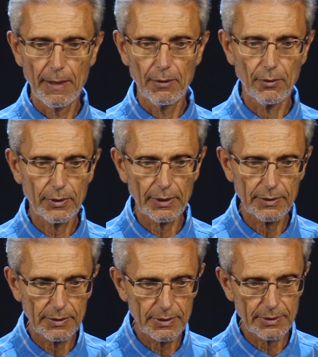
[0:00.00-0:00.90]
Okay,
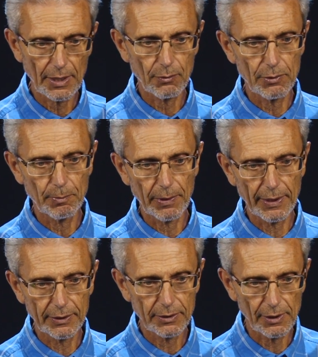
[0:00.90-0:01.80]
this is how we
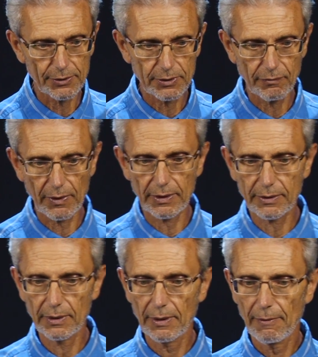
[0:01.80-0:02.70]
plant, cultivate.
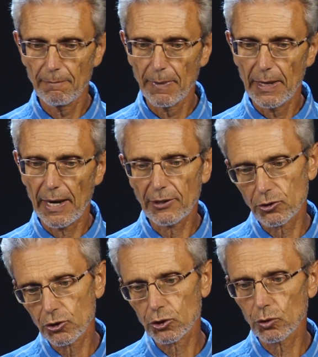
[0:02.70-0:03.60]
I'll
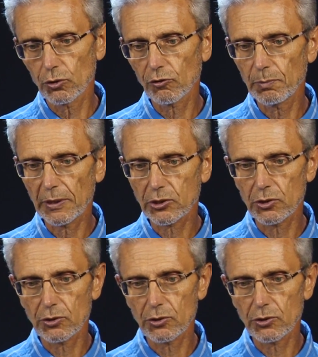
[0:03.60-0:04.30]
just show you those pictures